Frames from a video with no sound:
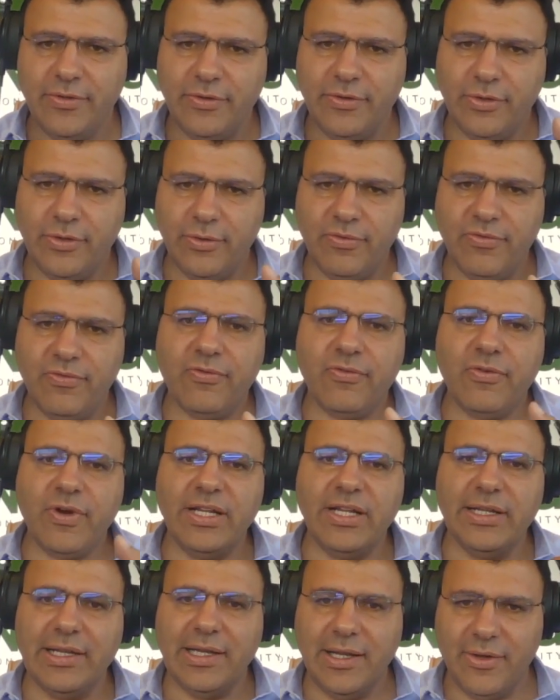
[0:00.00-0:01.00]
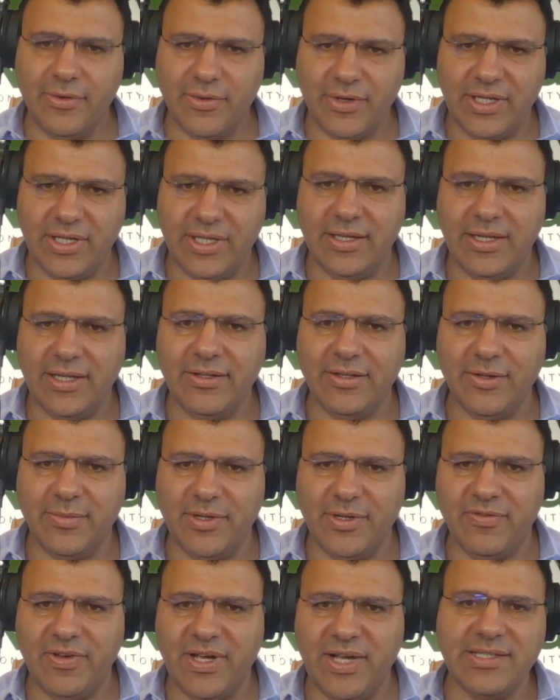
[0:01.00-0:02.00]
Do front-loaded
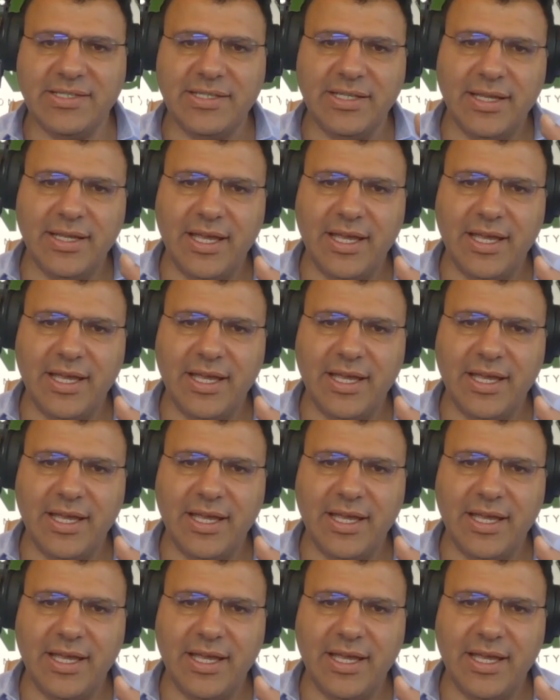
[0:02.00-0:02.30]
intermittent fasting.